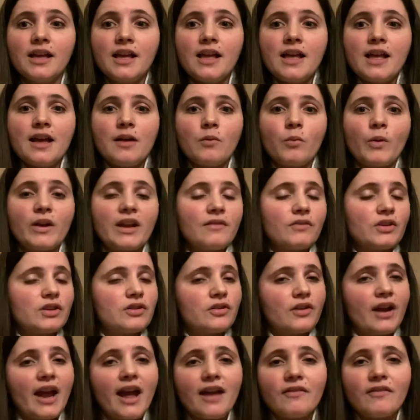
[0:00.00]
whenever you're
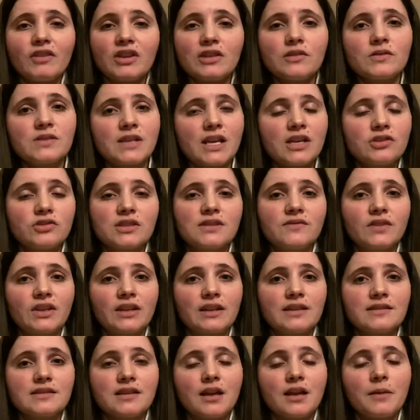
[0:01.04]
having those anxious
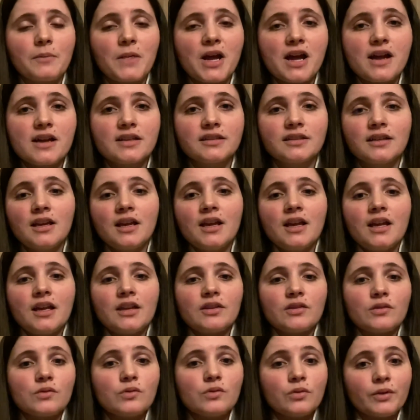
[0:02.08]
feelings come on. The
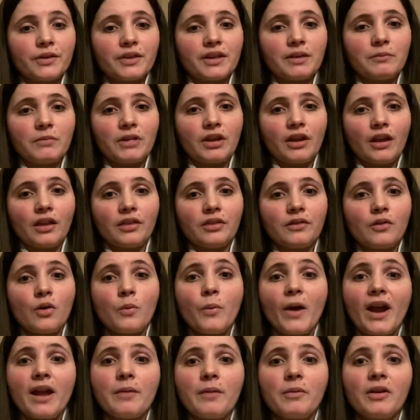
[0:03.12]
cool thing with
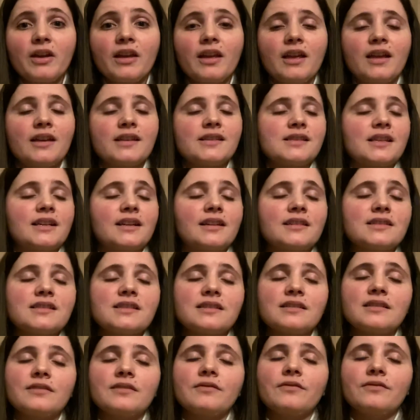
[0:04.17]
Copaiba is that it's
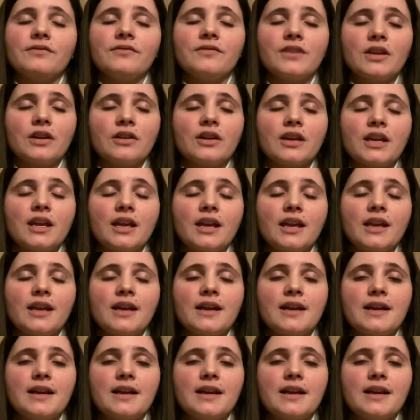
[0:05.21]
very,